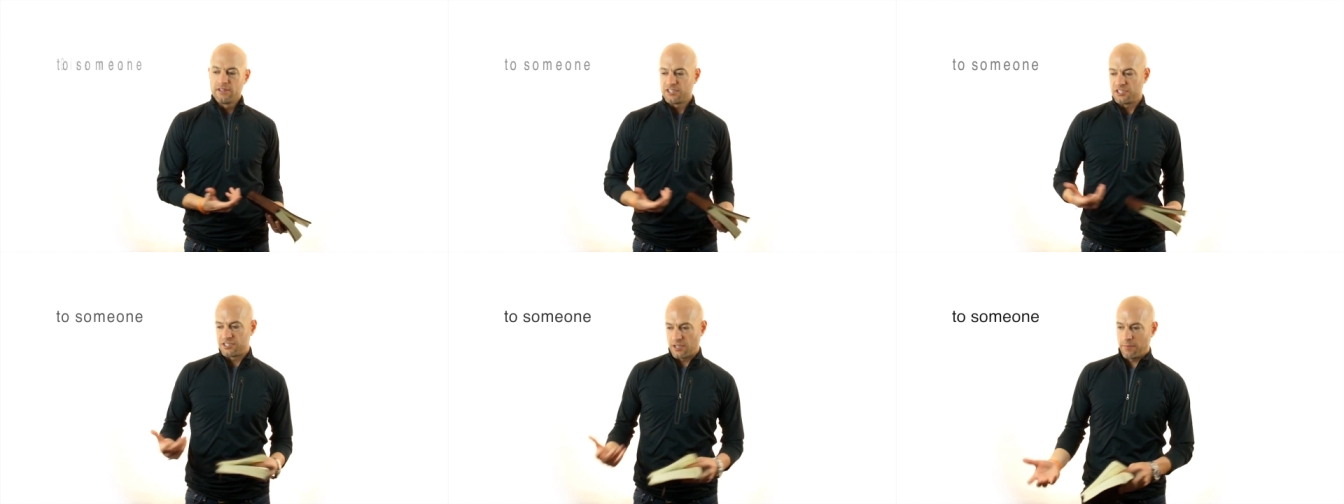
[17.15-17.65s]

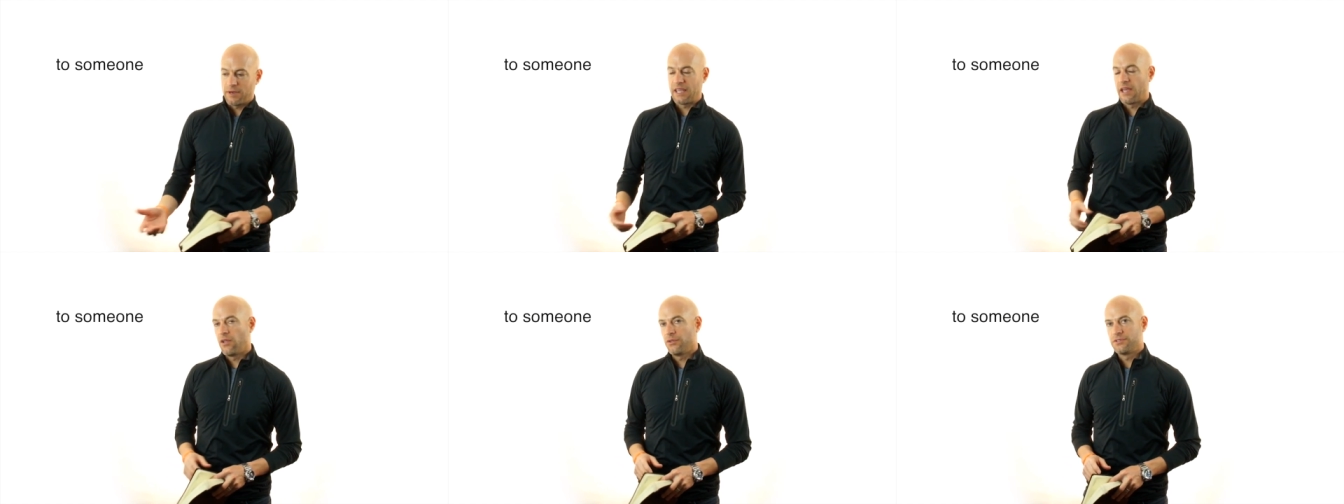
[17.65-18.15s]
to
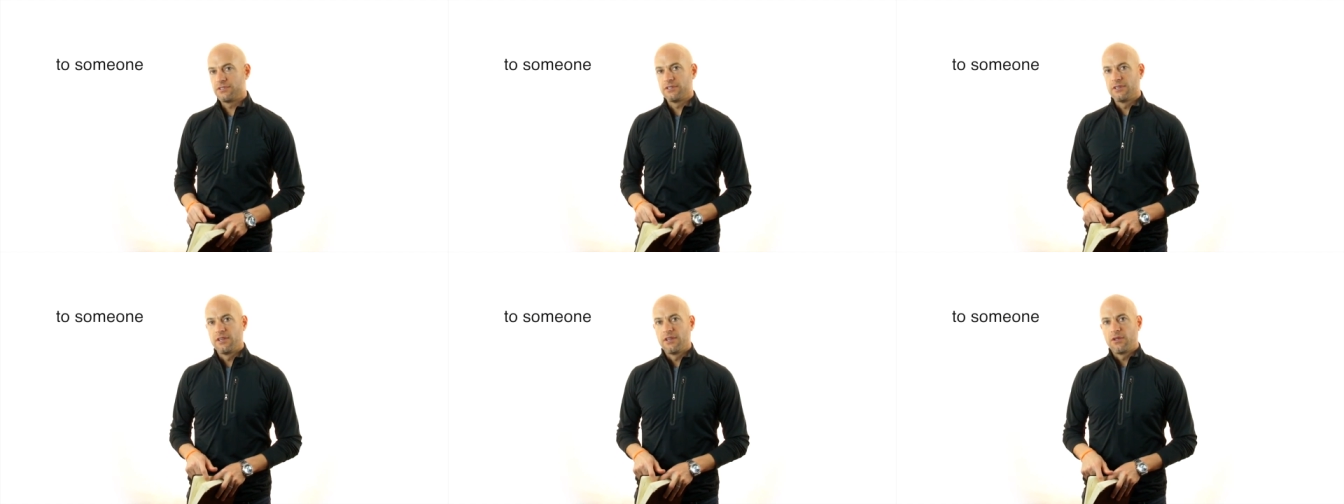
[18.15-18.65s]
somebody else
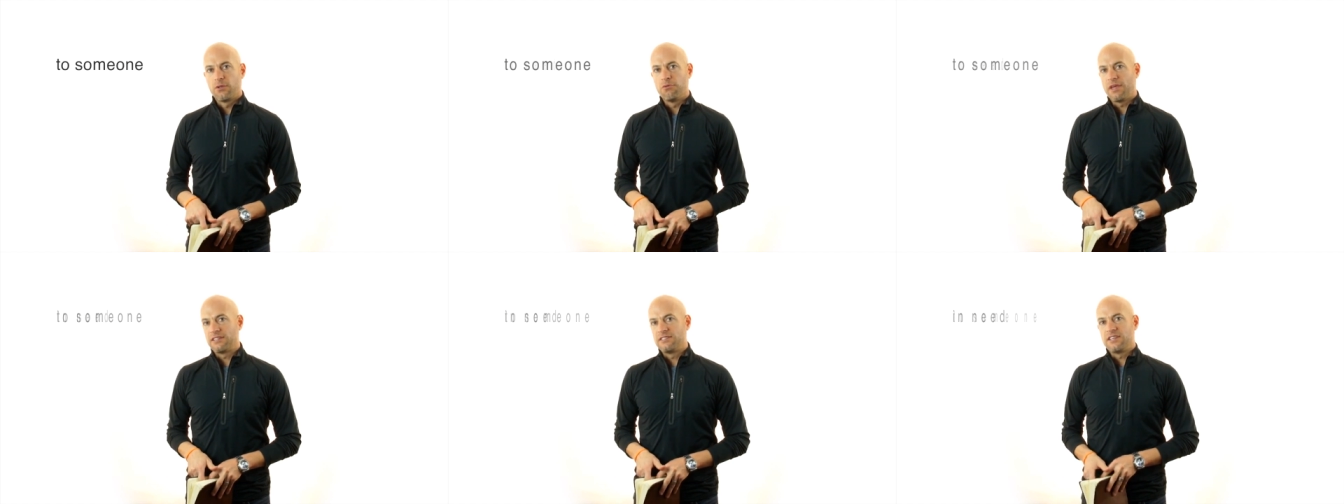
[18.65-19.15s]

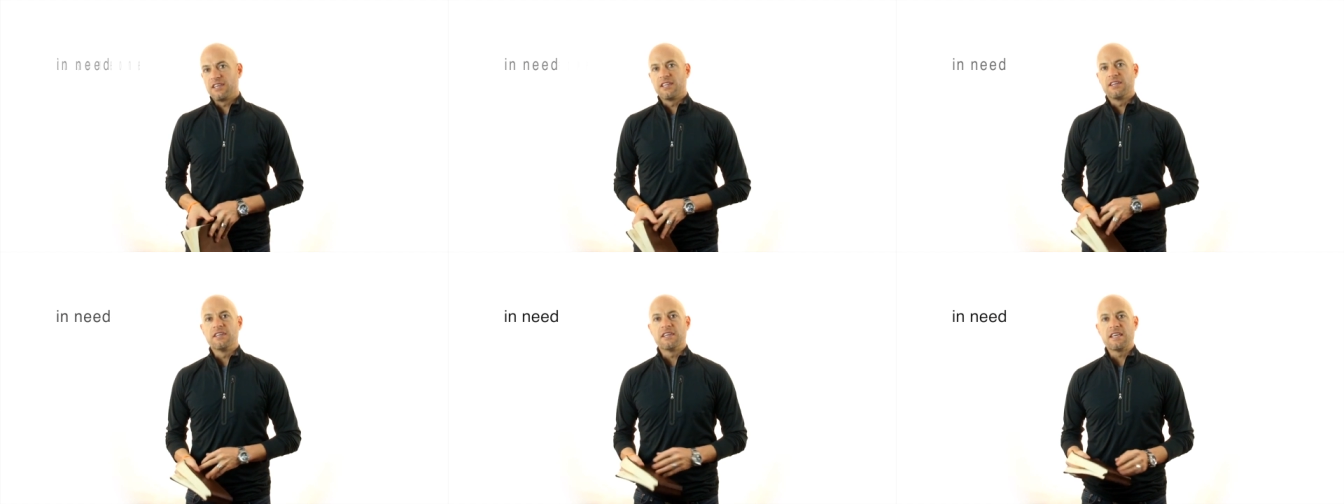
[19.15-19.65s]
that's
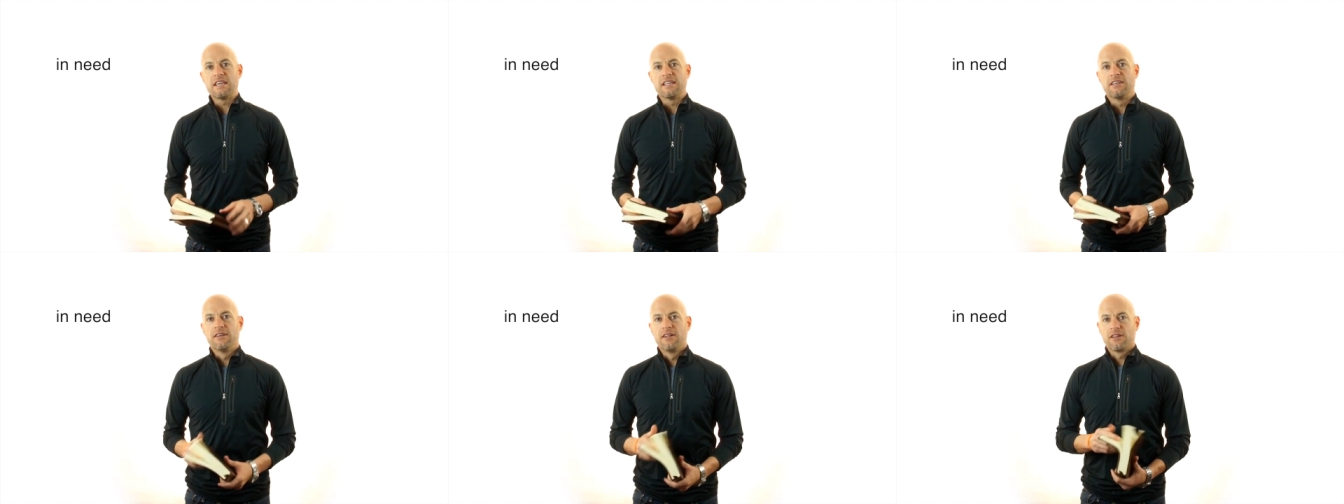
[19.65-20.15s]
in
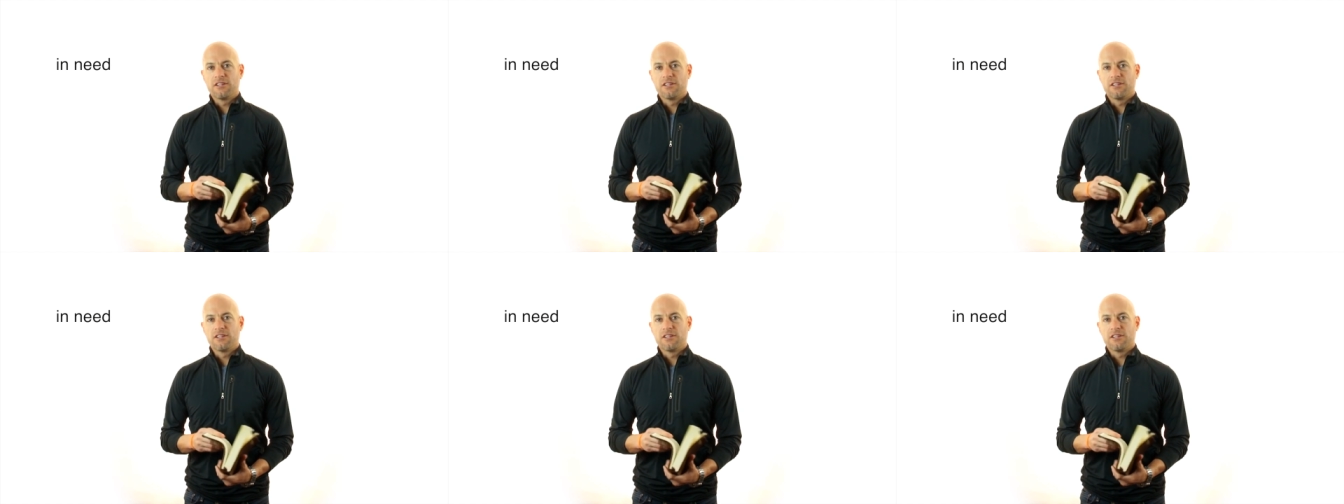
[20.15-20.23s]
need.